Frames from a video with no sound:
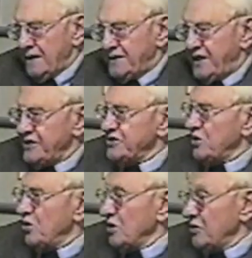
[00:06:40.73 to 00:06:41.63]
dense
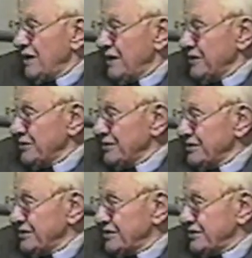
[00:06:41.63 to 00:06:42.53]
core granules.
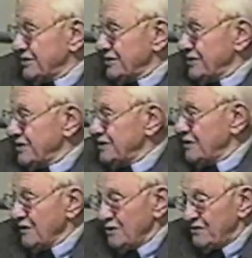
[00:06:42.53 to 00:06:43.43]
These are
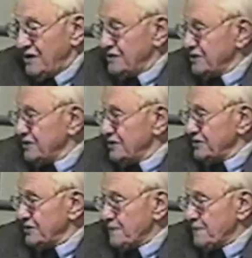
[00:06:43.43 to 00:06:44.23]
little vesicles.